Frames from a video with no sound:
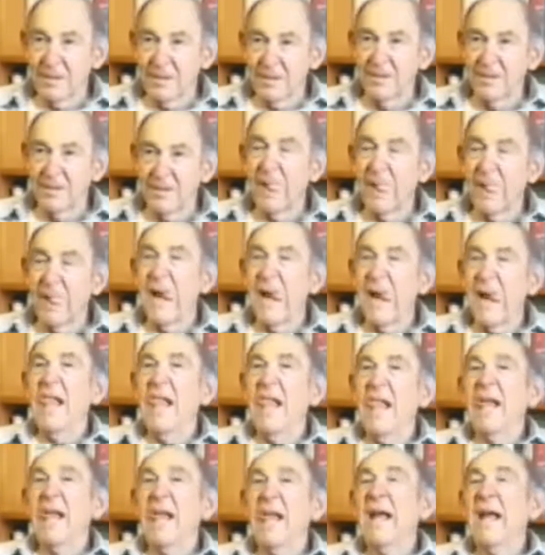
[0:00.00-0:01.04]
All right.
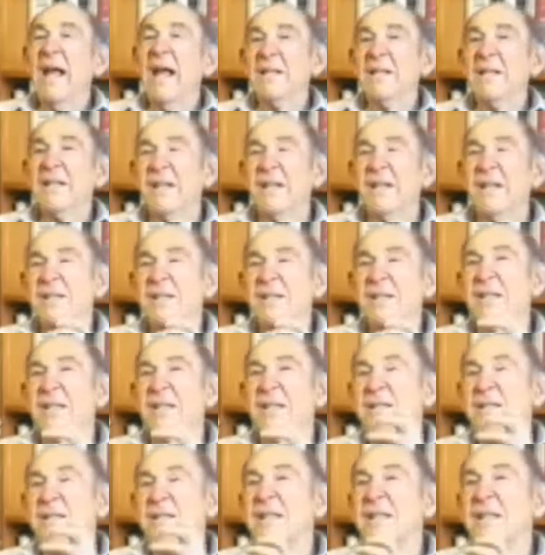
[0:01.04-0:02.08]
And since
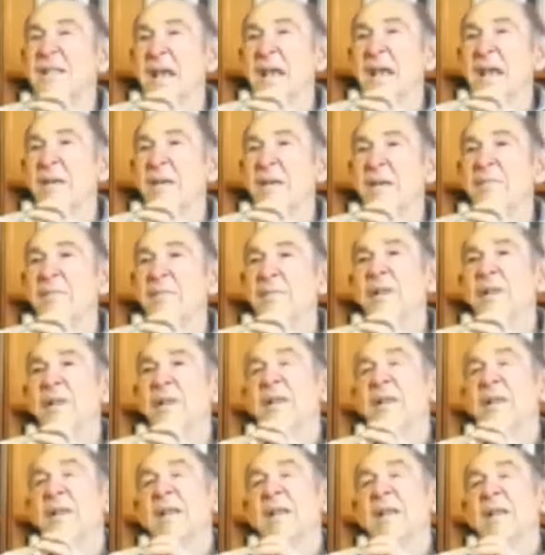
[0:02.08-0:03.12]
this game
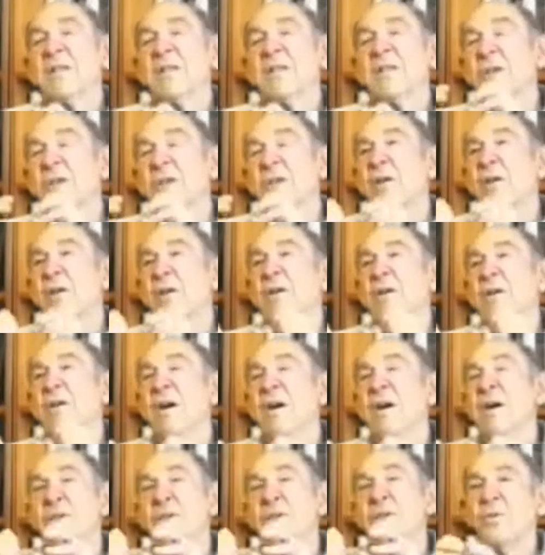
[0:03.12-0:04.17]
is going
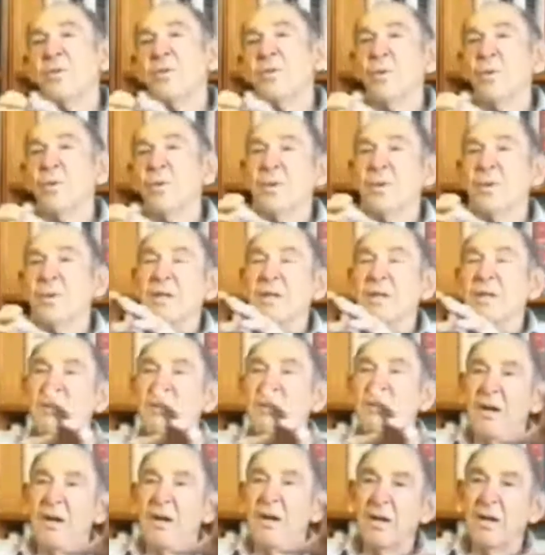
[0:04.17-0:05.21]
on through the
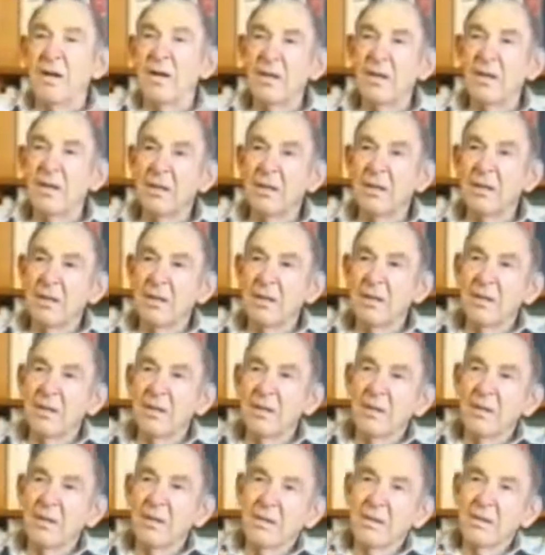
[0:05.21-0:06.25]
entire
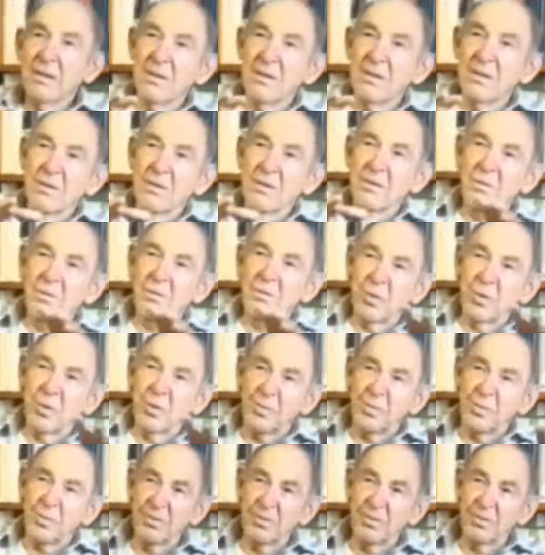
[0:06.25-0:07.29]

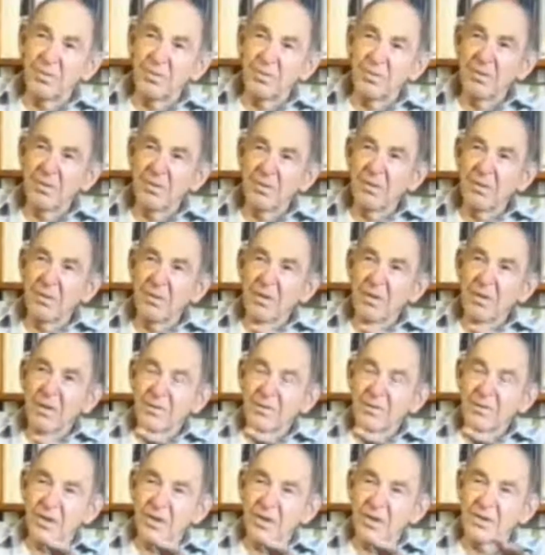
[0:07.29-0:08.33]
group
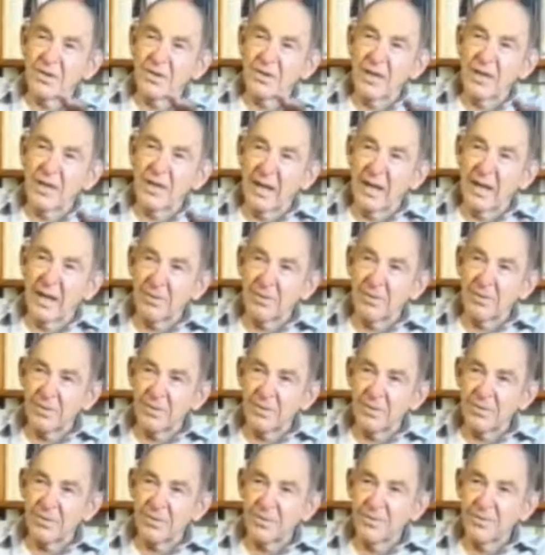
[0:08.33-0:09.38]
of such
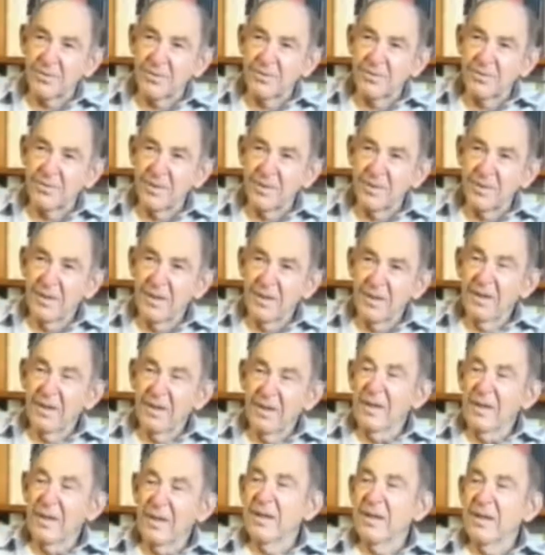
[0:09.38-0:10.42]
atomisms,
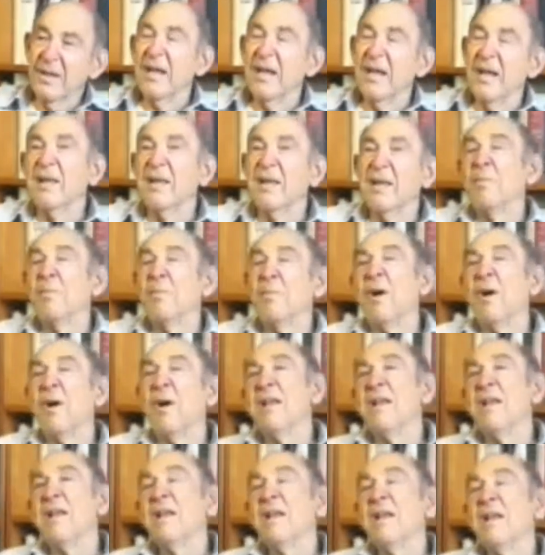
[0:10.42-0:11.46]
they
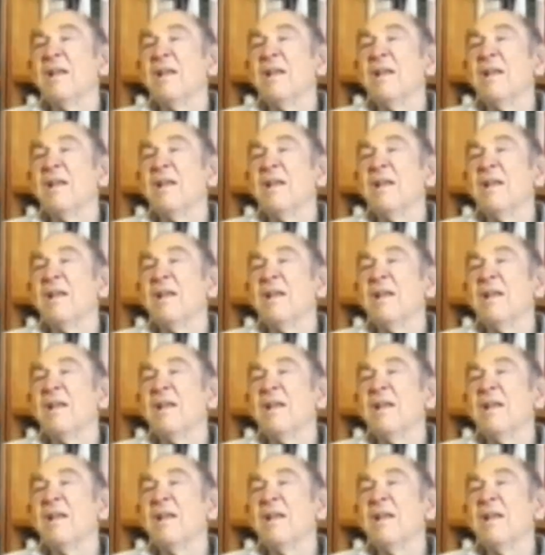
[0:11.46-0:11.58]
thereby